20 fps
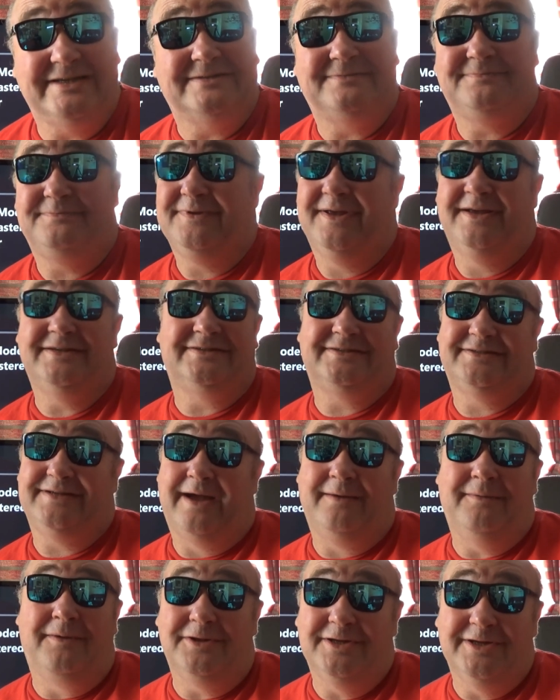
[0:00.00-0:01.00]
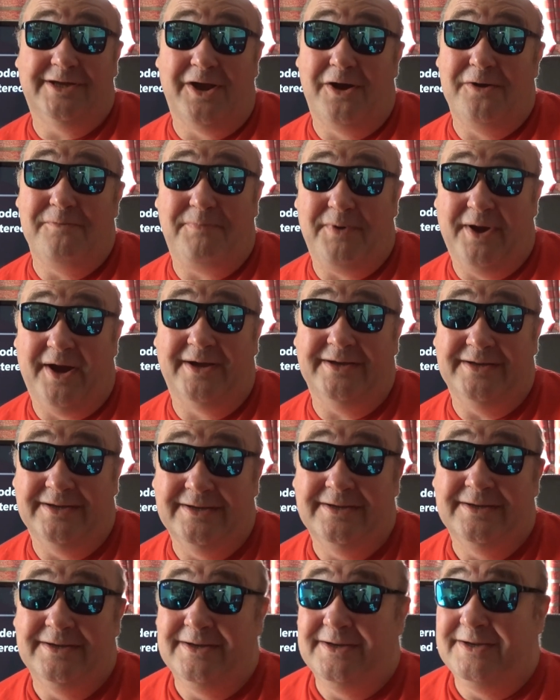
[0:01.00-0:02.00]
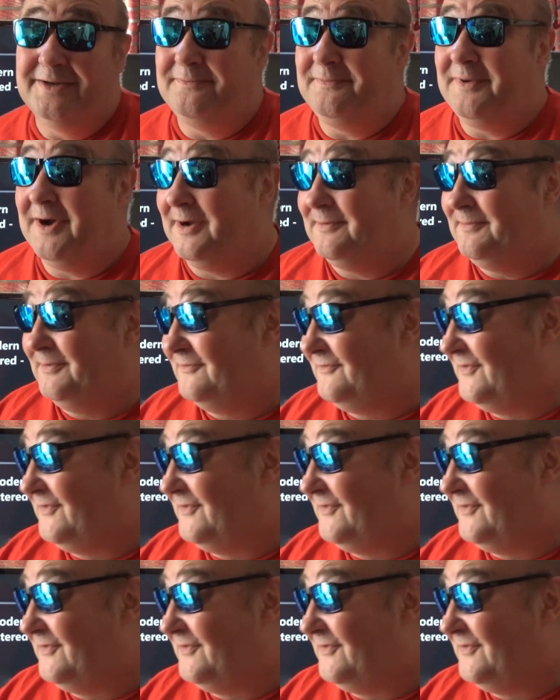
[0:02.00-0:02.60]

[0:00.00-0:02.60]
is, this, I'm only going by Miami